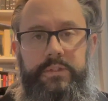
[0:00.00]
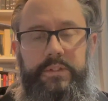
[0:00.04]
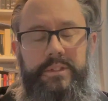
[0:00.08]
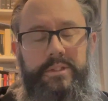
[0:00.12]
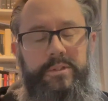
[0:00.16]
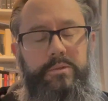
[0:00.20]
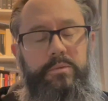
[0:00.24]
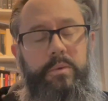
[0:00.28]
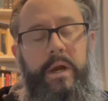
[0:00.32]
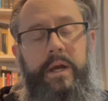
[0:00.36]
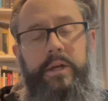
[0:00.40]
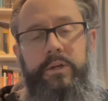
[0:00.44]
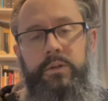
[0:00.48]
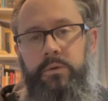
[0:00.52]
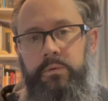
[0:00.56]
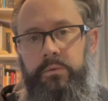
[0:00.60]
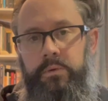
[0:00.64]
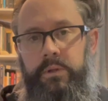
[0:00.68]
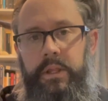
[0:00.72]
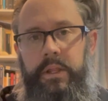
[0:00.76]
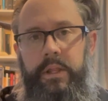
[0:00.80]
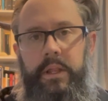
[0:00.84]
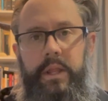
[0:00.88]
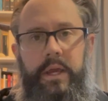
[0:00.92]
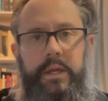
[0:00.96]
This is why I don't
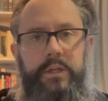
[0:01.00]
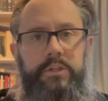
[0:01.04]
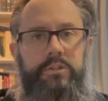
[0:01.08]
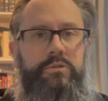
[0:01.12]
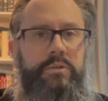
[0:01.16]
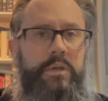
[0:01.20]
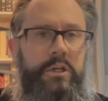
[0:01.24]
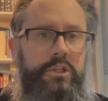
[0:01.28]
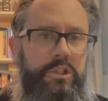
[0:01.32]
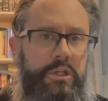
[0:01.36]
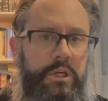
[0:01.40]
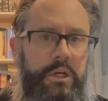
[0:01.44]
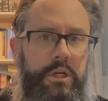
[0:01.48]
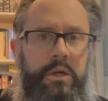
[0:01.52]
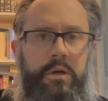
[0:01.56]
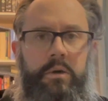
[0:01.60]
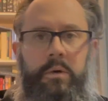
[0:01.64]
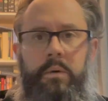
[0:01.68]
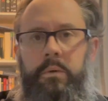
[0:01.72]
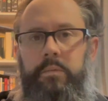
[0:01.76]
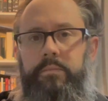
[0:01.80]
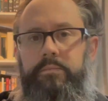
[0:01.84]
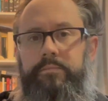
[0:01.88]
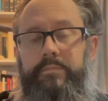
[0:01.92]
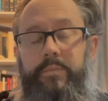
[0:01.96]
really like stretching
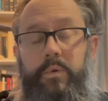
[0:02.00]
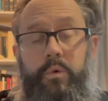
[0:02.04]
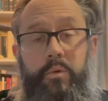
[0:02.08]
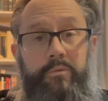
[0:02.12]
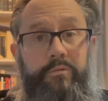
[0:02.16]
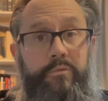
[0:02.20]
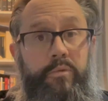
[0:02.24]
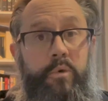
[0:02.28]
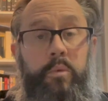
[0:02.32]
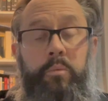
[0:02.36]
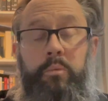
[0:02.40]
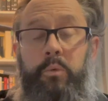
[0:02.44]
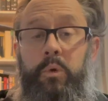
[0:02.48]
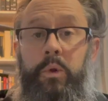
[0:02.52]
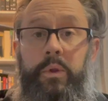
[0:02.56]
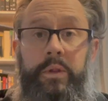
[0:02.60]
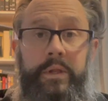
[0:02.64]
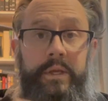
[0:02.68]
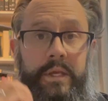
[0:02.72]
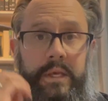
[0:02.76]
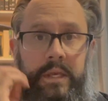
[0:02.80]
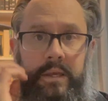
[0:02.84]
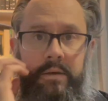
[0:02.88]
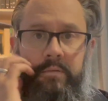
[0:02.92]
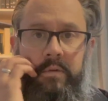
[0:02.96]
or foam
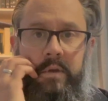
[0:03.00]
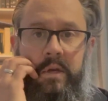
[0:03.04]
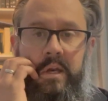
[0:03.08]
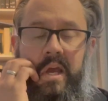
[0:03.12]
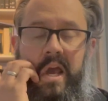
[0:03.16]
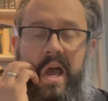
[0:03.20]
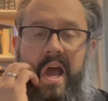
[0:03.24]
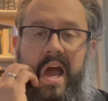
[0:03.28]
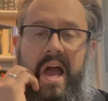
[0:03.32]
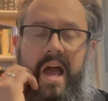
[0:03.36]
rolling even.